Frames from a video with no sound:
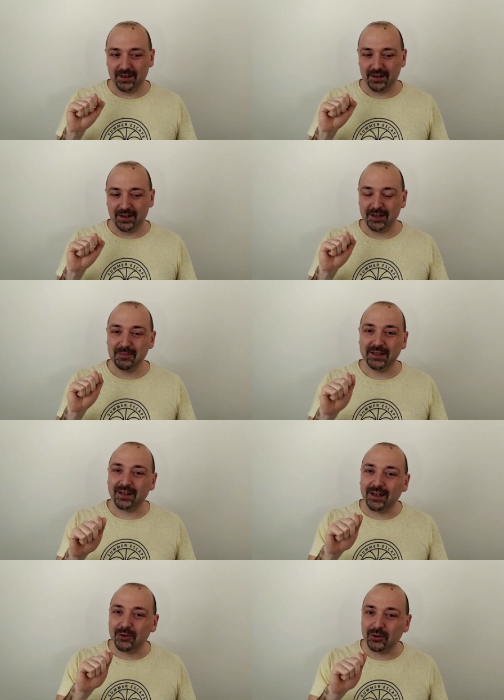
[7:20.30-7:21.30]
Let me
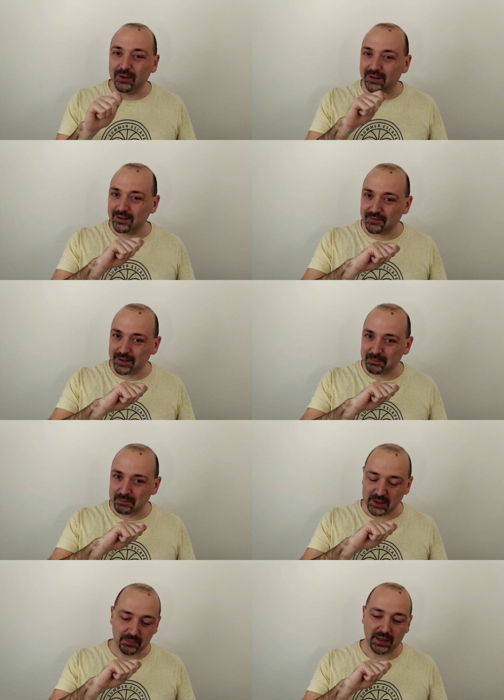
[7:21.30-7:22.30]
tell you in a different
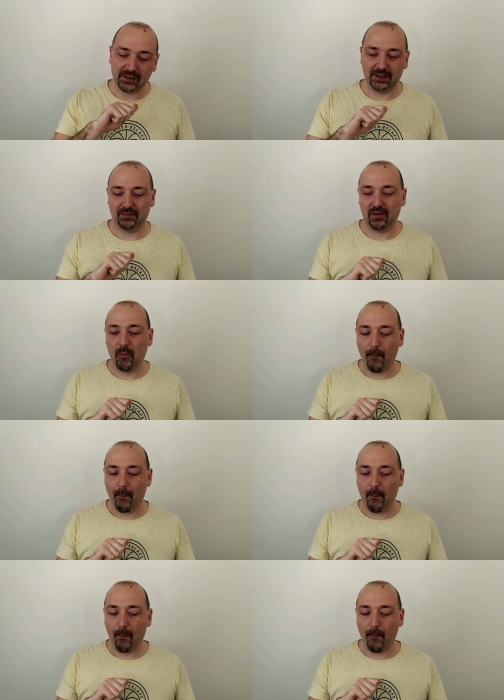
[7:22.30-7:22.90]
perspective.